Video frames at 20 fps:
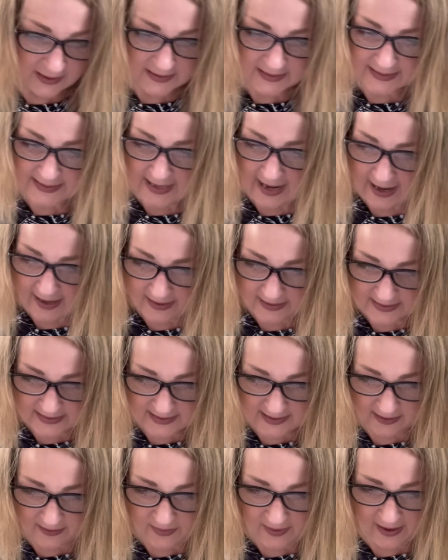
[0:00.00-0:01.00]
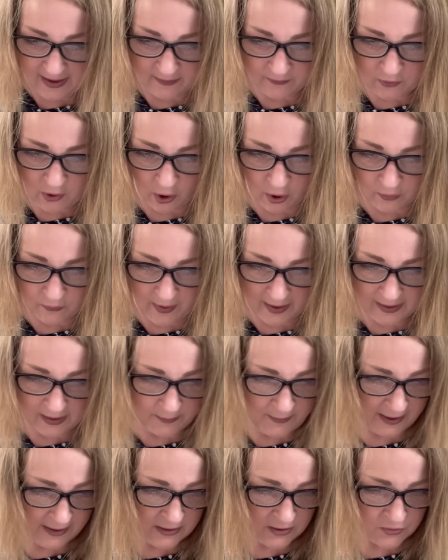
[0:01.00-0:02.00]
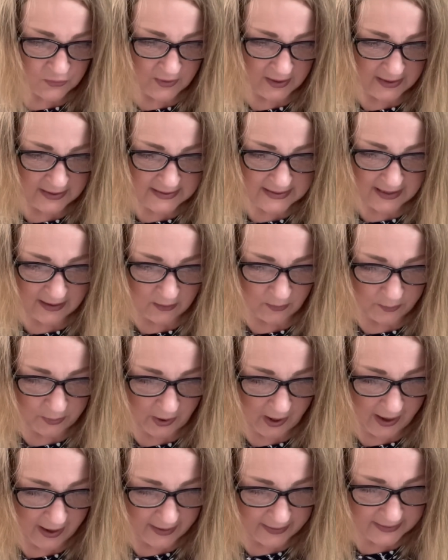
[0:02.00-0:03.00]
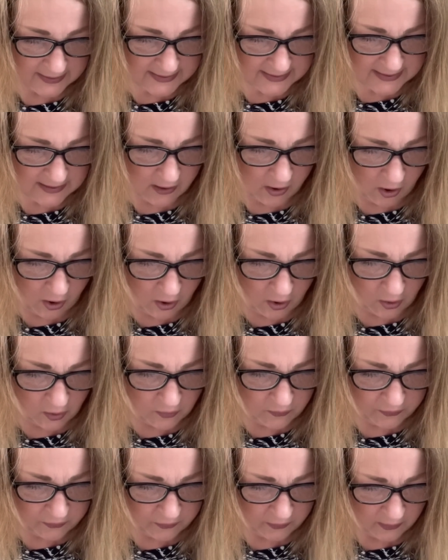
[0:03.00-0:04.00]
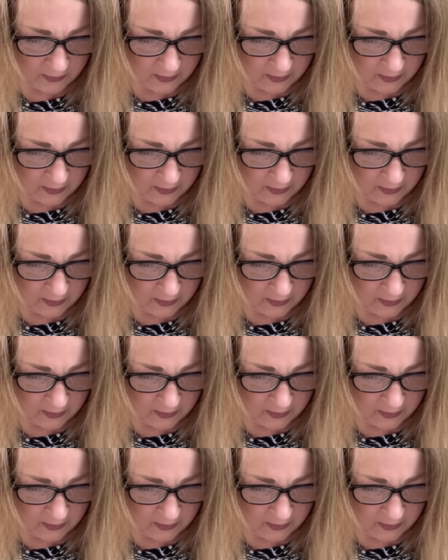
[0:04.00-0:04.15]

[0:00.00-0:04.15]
it says they have got a recommended retail price of